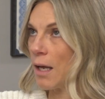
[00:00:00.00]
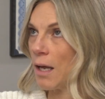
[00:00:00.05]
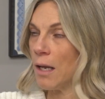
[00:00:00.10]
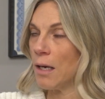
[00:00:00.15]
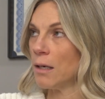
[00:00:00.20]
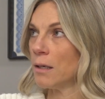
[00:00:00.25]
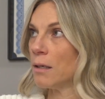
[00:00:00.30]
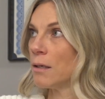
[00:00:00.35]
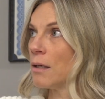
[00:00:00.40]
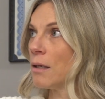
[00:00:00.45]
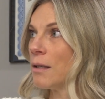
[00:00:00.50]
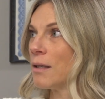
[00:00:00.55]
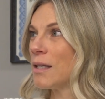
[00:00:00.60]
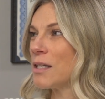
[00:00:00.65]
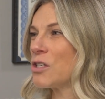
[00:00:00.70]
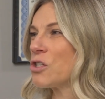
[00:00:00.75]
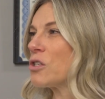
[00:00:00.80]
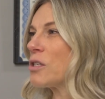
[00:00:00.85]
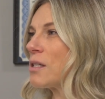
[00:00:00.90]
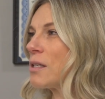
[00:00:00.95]
And
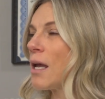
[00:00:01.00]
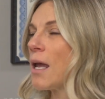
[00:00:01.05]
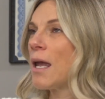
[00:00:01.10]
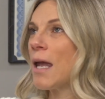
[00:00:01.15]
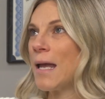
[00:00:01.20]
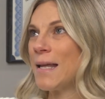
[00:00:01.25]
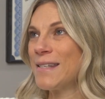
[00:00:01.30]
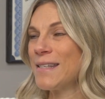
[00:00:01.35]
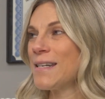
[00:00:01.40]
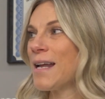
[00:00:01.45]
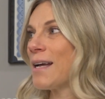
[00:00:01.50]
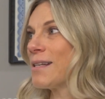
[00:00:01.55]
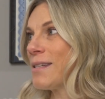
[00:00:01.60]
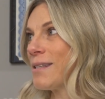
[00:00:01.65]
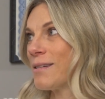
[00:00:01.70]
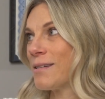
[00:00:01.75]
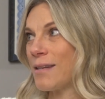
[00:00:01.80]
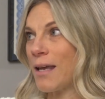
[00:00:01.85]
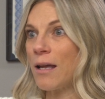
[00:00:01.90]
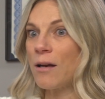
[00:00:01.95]
it's not
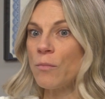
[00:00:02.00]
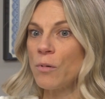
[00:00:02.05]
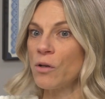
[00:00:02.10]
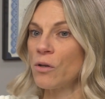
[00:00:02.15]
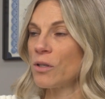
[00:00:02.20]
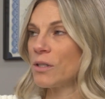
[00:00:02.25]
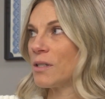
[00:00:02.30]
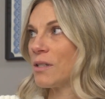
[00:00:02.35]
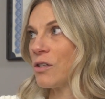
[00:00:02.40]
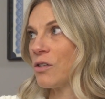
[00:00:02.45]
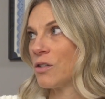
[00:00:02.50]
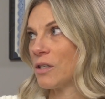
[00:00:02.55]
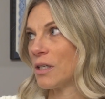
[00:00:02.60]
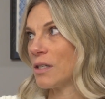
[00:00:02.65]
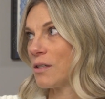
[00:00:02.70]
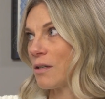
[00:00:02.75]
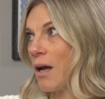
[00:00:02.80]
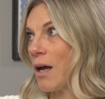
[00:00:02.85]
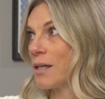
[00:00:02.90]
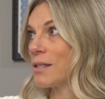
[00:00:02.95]
sustainable. It's just
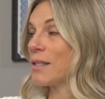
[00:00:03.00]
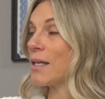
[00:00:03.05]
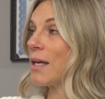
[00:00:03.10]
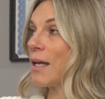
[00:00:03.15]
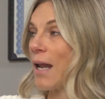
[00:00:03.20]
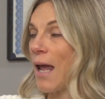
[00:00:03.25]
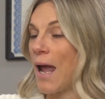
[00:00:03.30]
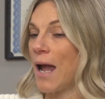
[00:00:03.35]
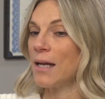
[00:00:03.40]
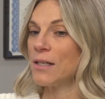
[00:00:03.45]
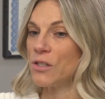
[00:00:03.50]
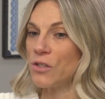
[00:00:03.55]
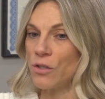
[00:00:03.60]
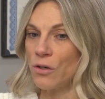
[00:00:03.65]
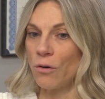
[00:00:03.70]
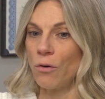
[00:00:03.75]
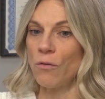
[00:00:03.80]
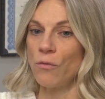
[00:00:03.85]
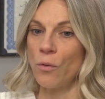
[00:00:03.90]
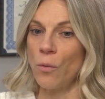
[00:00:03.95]
exhausting, and it adds to
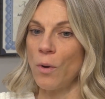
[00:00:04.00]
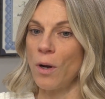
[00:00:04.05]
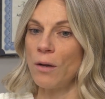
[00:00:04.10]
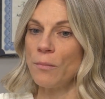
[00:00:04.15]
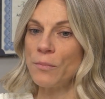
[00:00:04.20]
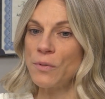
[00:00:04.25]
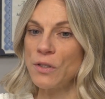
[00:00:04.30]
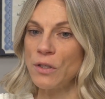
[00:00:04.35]
your overwhelm.